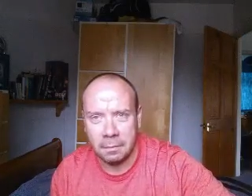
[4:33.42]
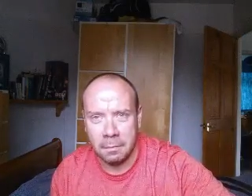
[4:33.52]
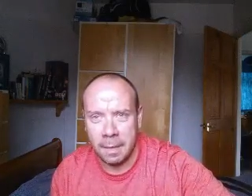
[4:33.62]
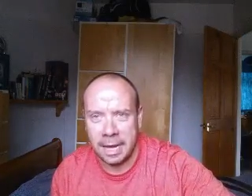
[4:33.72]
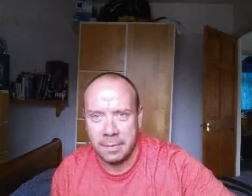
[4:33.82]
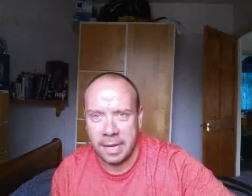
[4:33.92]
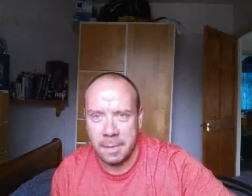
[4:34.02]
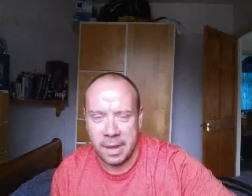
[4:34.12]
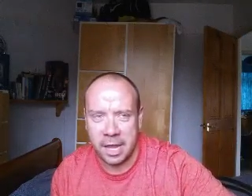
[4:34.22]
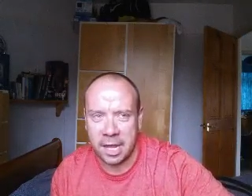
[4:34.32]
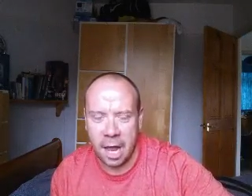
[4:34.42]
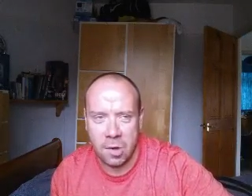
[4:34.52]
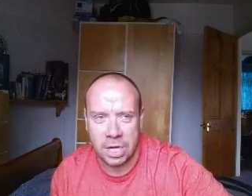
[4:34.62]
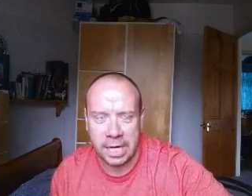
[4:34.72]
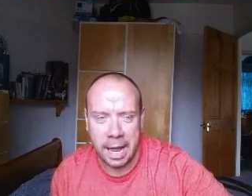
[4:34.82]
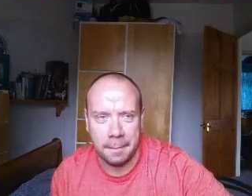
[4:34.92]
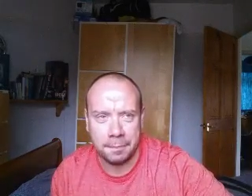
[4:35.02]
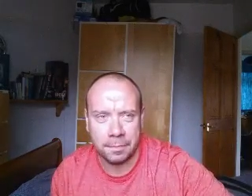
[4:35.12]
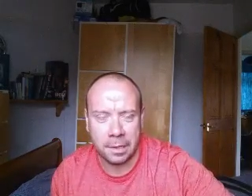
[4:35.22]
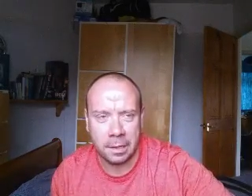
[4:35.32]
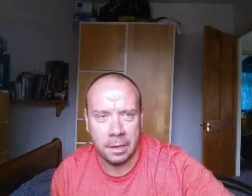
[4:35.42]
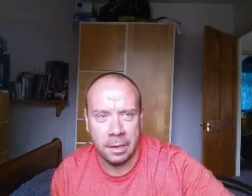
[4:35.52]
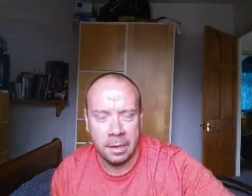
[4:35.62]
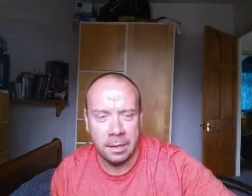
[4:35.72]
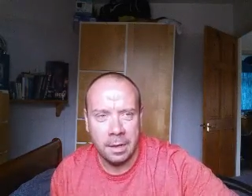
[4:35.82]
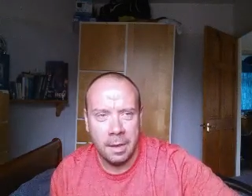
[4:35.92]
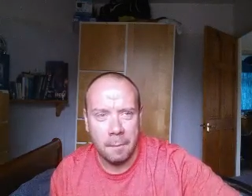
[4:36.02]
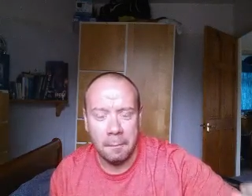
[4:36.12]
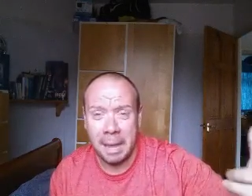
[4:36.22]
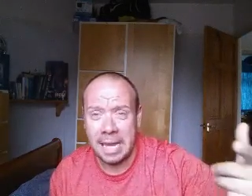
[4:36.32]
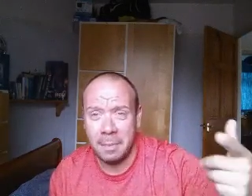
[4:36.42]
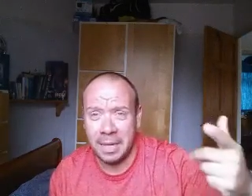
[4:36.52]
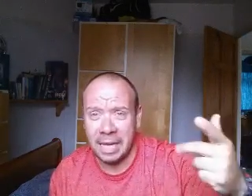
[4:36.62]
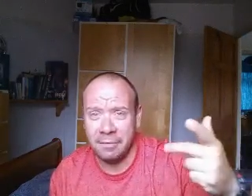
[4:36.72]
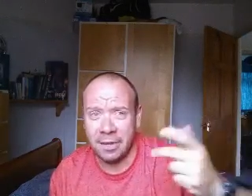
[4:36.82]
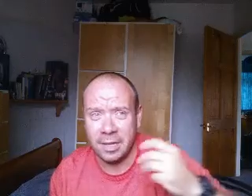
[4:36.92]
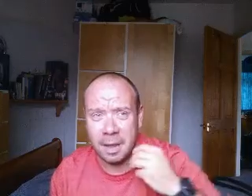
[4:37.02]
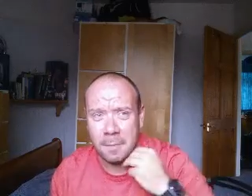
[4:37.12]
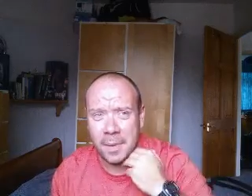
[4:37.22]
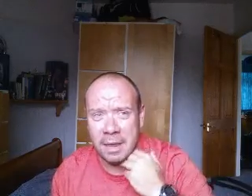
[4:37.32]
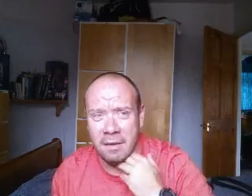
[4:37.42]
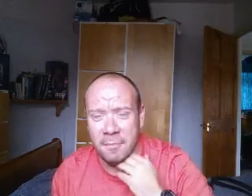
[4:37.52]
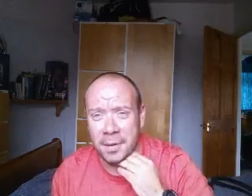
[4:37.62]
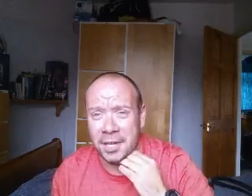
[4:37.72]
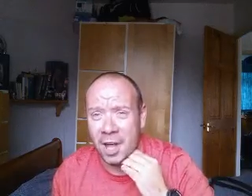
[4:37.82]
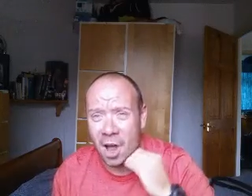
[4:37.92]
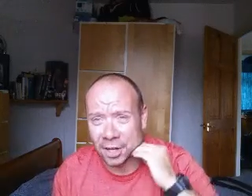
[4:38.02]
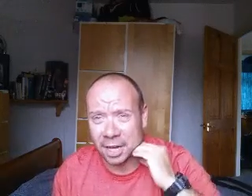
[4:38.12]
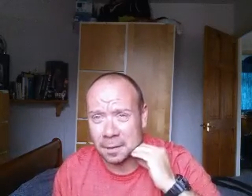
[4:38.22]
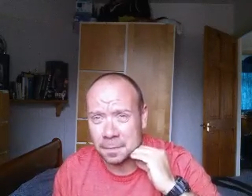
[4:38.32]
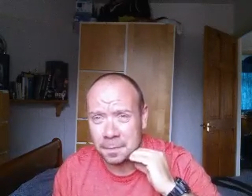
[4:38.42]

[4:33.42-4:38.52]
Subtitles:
maybe a bit of coconut. Maybe even a bit of banana.